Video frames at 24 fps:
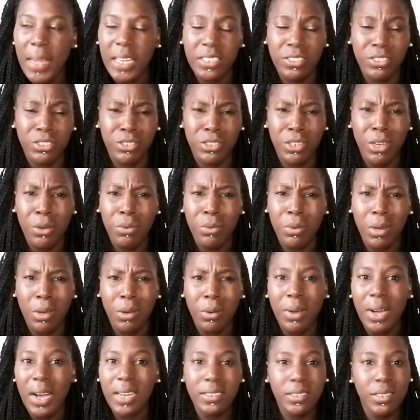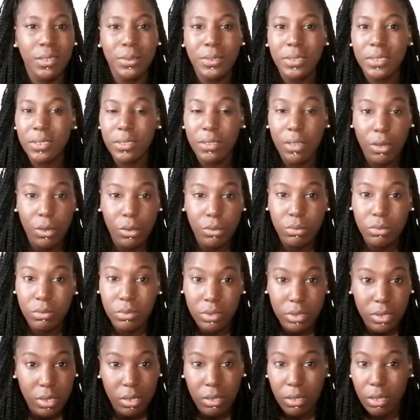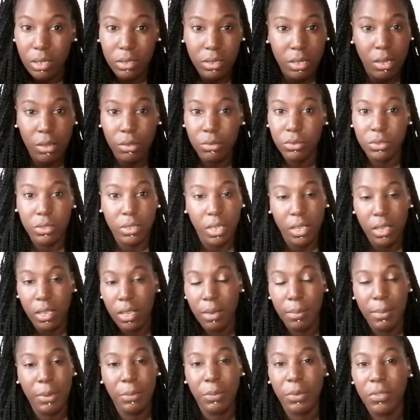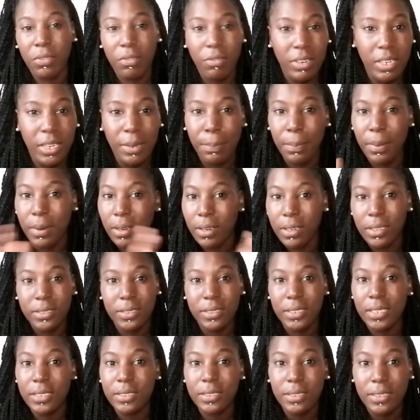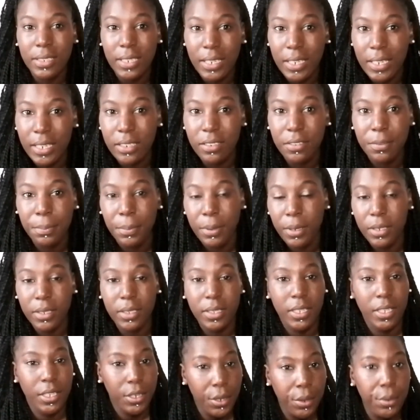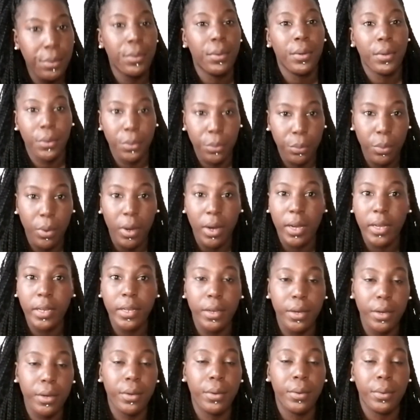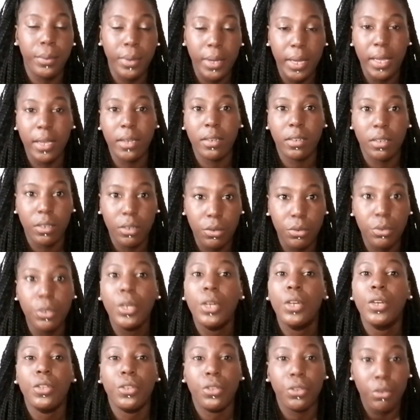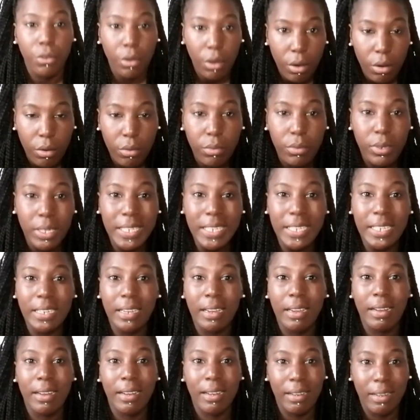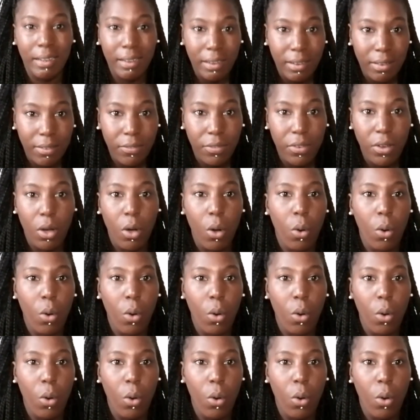is YOLO. I know it's an old term and we've already passed that stage, but the YOLO, Y-O-L-O, you only live